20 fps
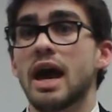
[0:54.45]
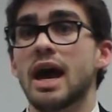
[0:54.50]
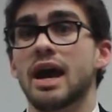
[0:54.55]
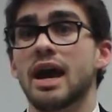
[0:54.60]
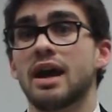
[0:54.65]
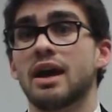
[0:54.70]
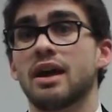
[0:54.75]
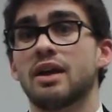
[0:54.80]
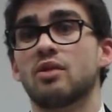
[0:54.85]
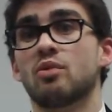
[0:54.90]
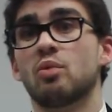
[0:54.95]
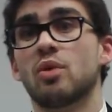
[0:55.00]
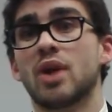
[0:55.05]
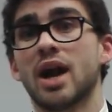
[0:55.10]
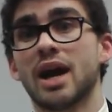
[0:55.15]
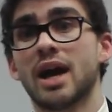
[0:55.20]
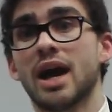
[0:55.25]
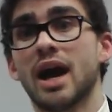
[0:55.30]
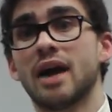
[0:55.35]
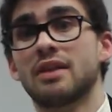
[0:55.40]
And when
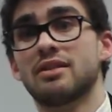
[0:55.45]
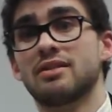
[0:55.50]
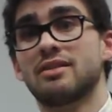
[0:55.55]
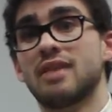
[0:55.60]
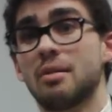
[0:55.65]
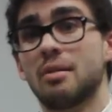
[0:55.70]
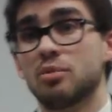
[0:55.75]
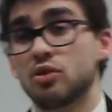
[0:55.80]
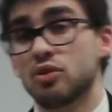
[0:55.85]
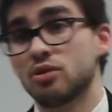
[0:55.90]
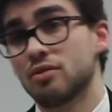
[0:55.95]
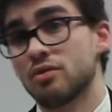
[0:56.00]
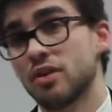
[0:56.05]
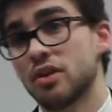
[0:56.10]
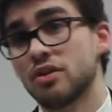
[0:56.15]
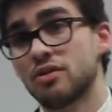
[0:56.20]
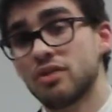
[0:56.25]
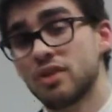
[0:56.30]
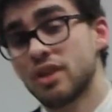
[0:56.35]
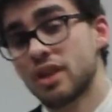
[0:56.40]
I got to Temple
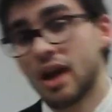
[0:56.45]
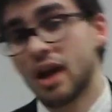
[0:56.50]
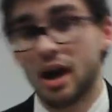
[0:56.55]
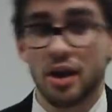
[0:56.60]
University,